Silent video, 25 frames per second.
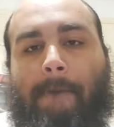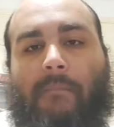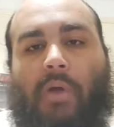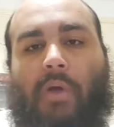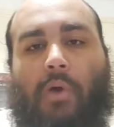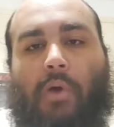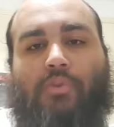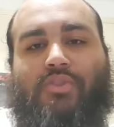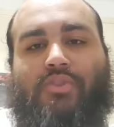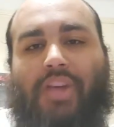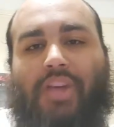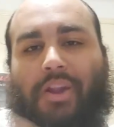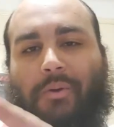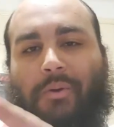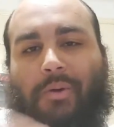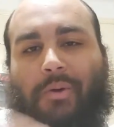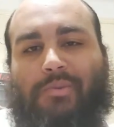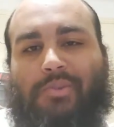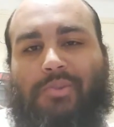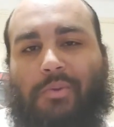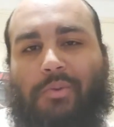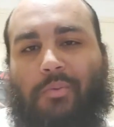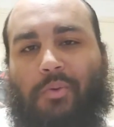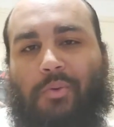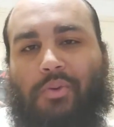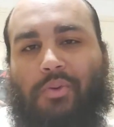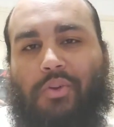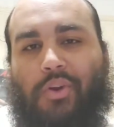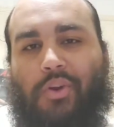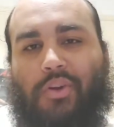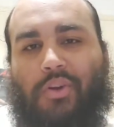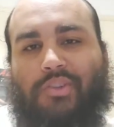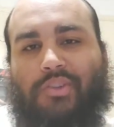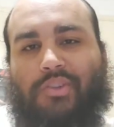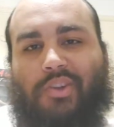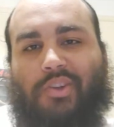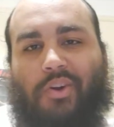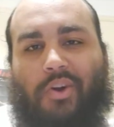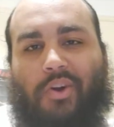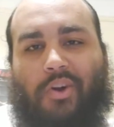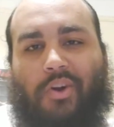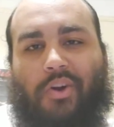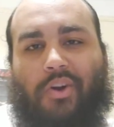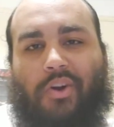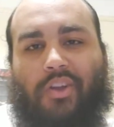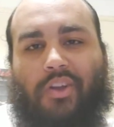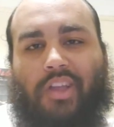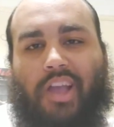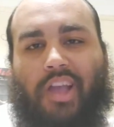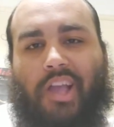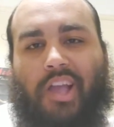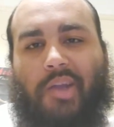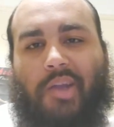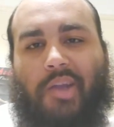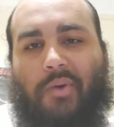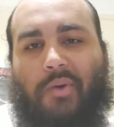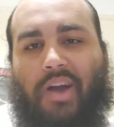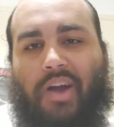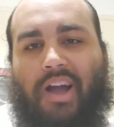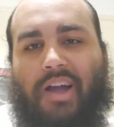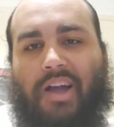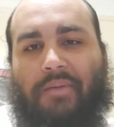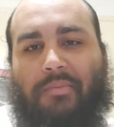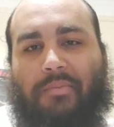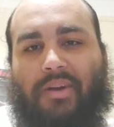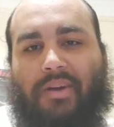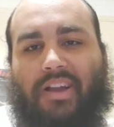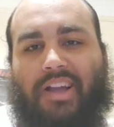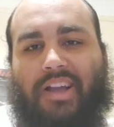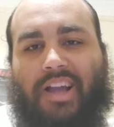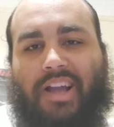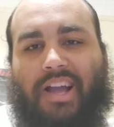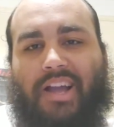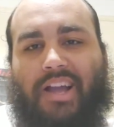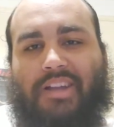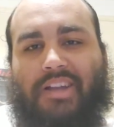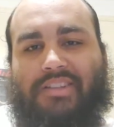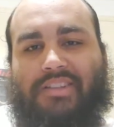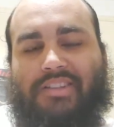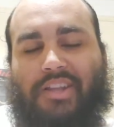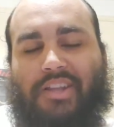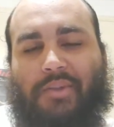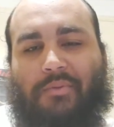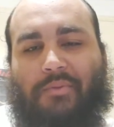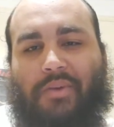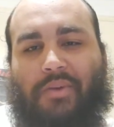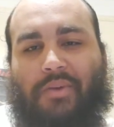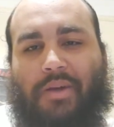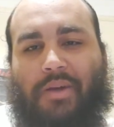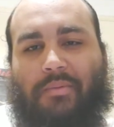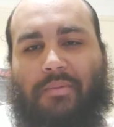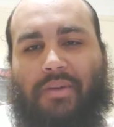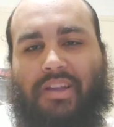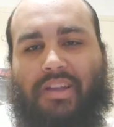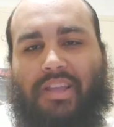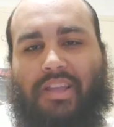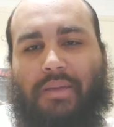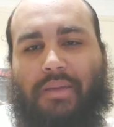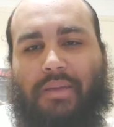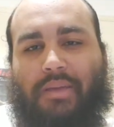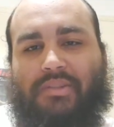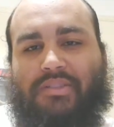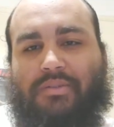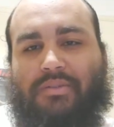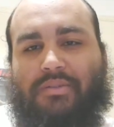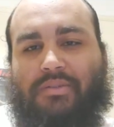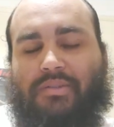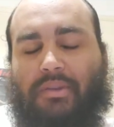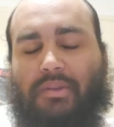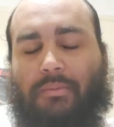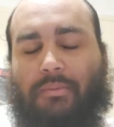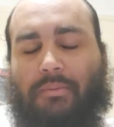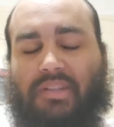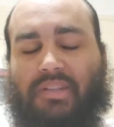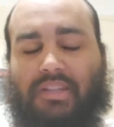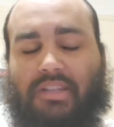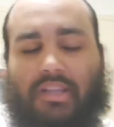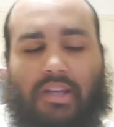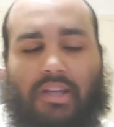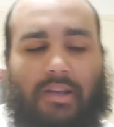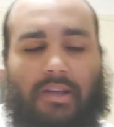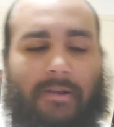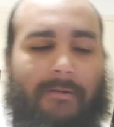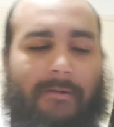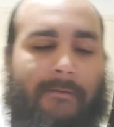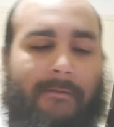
Oh, Shalom to the War Dogs of Hard. Yeah, quiet, my God. Shalom, like Yabashim, Shalom,